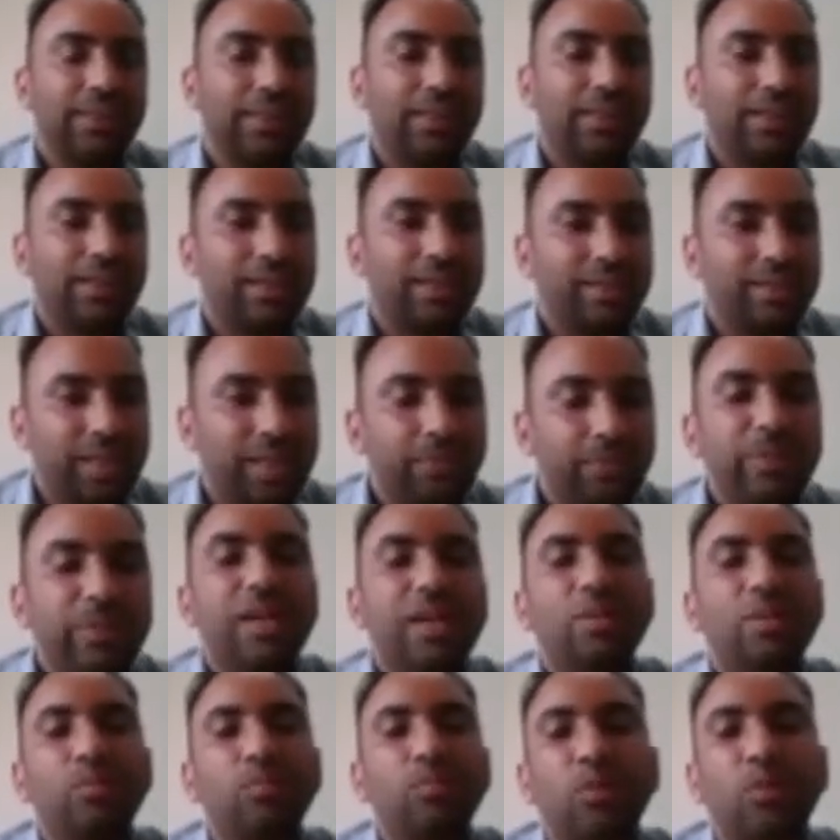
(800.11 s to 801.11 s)

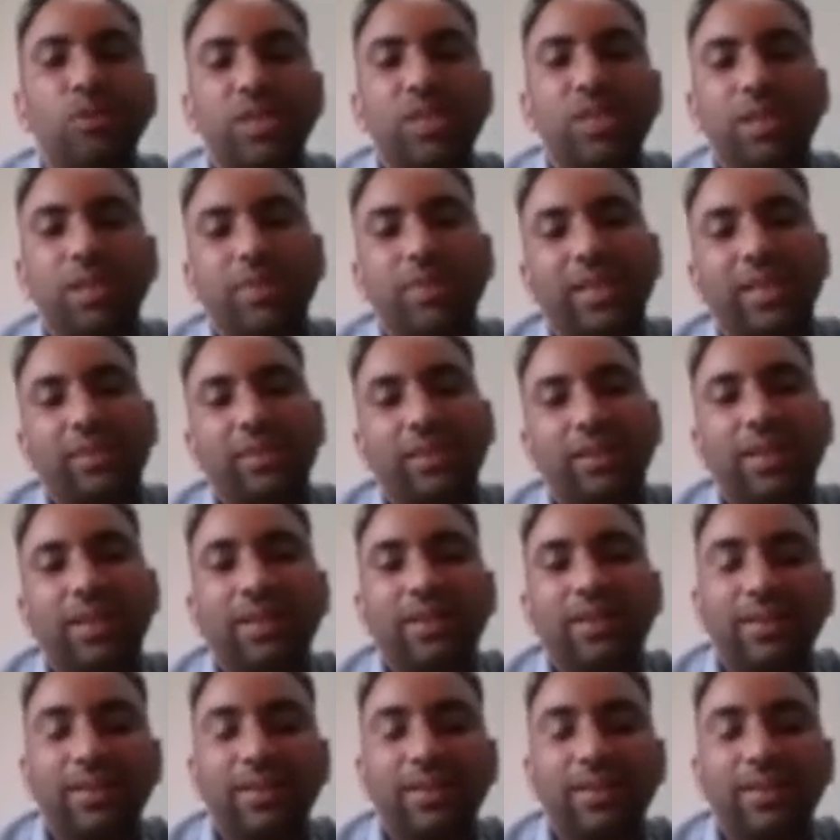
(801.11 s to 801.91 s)
semi-composting method,